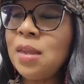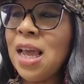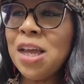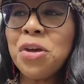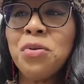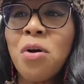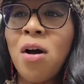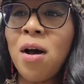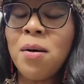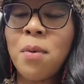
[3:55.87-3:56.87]
and you're
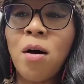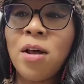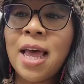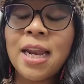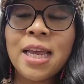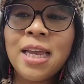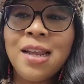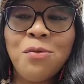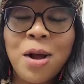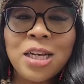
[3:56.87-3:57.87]
on that
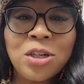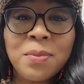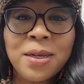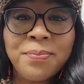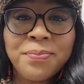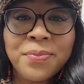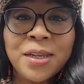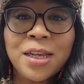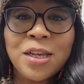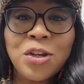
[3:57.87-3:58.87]
eating regimen,
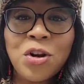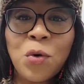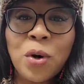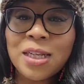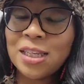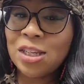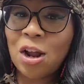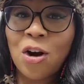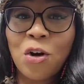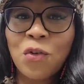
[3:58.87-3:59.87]
you know what? Start